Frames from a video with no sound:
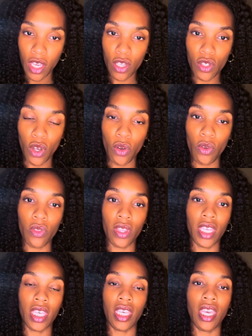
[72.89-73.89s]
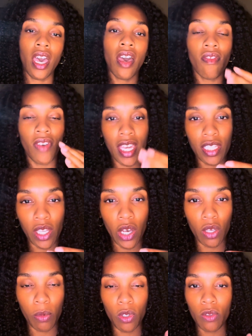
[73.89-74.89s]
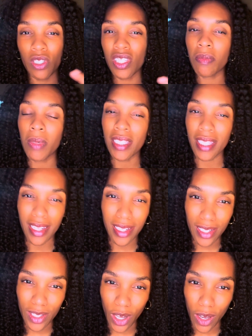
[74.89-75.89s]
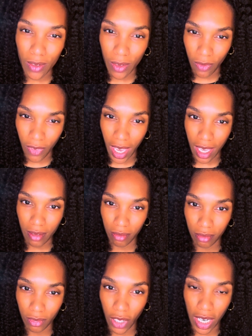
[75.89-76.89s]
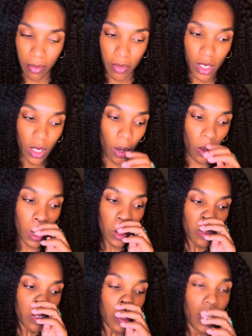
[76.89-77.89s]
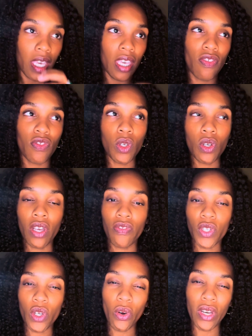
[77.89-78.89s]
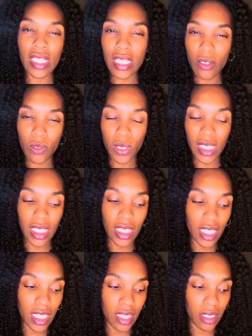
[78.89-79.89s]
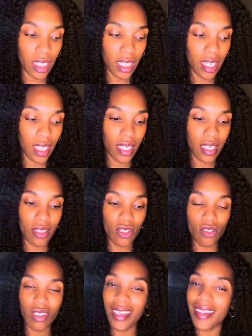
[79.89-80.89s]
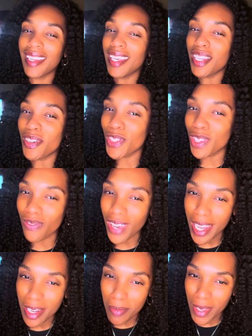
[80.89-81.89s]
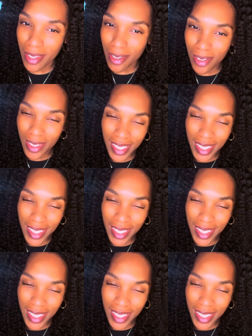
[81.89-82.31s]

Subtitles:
So the fat soluble just means that it dissolves in fat, right? So if you're going to eat it, you can eat it with a fatty meal.